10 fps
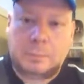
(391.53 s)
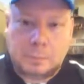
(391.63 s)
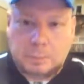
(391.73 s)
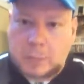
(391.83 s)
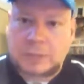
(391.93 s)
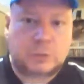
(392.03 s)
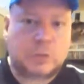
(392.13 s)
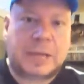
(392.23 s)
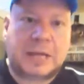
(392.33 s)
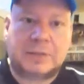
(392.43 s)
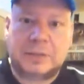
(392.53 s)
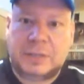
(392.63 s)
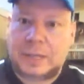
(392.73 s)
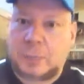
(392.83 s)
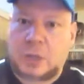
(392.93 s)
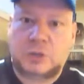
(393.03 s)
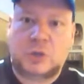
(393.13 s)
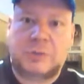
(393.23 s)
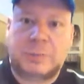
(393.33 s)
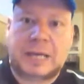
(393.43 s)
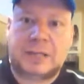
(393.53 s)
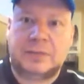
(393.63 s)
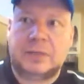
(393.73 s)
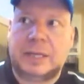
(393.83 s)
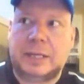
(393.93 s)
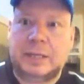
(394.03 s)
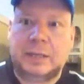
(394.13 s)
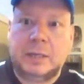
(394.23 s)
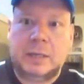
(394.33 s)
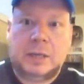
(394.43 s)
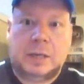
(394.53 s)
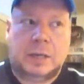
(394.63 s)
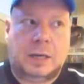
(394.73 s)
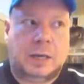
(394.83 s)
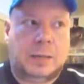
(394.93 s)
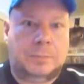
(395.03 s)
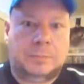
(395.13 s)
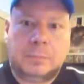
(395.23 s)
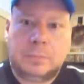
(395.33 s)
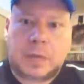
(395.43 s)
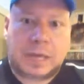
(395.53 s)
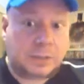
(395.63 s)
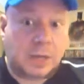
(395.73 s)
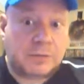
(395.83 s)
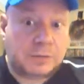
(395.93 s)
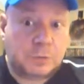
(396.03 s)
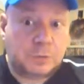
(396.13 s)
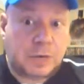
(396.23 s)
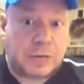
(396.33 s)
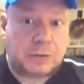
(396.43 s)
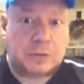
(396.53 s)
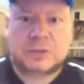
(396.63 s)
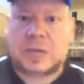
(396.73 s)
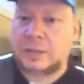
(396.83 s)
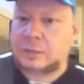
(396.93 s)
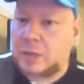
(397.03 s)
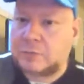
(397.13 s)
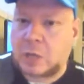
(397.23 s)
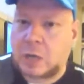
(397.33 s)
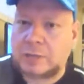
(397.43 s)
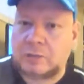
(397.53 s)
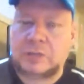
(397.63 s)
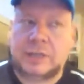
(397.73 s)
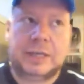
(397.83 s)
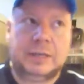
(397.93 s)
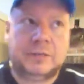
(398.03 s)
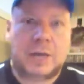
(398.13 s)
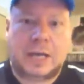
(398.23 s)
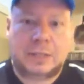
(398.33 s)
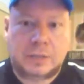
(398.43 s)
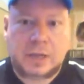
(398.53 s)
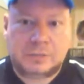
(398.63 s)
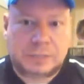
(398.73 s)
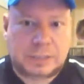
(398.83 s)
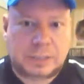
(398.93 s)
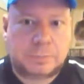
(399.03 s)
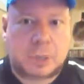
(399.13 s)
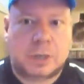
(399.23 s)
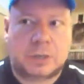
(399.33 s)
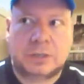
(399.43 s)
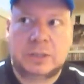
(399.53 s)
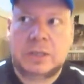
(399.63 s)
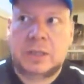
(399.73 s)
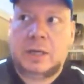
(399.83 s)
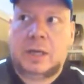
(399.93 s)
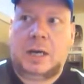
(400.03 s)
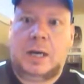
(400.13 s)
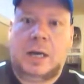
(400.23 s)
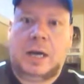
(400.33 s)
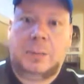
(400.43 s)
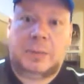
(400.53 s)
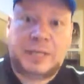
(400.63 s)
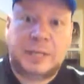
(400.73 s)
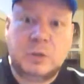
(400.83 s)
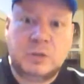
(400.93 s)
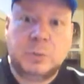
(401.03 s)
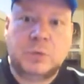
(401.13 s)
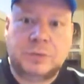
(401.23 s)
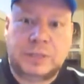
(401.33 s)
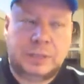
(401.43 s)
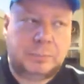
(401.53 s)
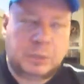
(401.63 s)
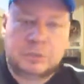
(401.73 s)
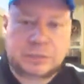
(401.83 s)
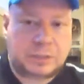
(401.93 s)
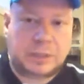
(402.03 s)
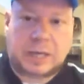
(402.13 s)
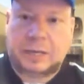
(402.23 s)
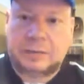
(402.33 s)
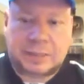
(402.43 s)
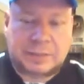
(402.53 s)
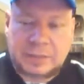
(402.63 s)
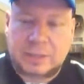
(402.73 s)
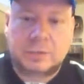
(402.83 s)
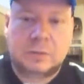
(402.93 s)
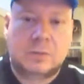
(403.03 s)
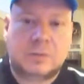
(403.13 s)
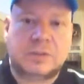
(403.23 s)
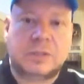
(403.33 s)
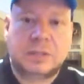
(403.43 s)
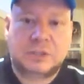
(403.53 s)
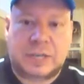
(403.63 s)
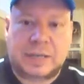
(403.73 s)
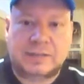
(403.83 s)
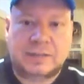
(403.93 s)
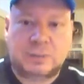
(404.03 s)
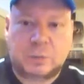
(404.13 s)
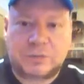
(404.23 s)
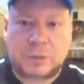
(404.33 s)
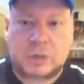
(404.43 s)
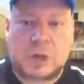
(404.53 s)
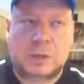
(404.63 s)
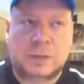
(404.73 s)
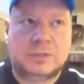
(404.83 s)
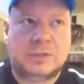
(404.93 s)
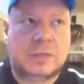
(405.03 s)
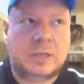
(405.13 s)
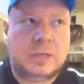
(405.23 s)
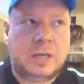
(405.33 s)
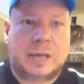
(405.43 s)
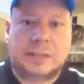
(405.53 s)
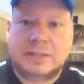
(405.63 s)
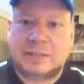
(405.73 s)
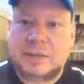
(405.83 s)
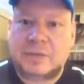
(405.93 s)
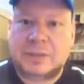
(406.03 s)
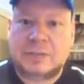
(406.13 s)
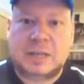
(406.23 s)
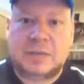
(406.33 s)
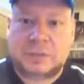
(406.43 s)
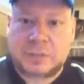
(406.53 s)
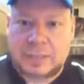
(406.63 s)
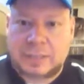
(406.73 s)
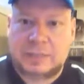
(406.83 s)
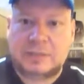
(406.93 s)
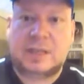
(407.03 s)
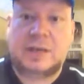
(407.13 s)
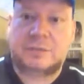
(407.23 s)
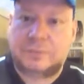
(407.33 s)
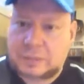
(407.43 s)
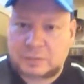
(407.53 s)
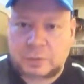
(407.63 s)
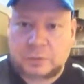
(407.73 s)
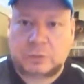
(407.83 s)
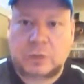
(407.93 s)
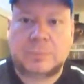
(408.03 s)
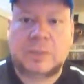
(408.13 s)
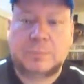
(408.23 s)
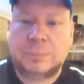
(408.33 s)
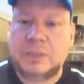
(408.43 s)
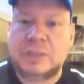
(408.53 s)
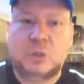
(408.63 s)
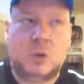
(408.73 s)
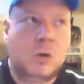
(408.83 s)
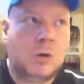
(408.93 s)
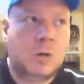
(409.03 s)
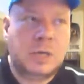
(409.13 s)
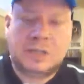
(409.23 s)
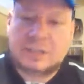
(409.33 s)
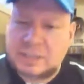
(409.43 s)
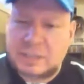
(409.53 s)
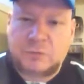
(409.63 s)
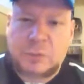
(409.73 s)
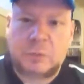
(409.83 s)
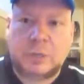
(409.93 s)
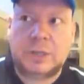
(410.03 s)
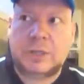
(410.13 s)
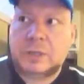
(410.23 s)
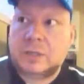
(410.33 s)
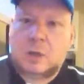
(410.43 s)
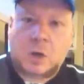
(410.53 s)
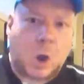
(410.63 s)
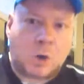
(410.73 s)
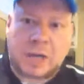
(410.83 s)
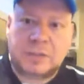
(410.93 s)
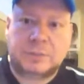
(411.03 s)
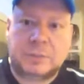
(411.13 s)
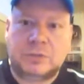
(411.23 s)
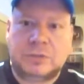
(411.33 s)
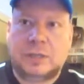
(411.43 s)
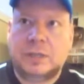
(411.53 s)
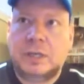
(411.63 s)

Motley Crue back in the day, Bon Jovi back in the day. I love the Foo Fighters. I loved Audioslave. I loved Linkin Park. I'm a huge music guy, like the Eagles, Genesis with Phil Collins. I like 70s stuff. I like 80s stuff. That's when I grew up. Billy Joel, Steve Winwood, all kinds of music.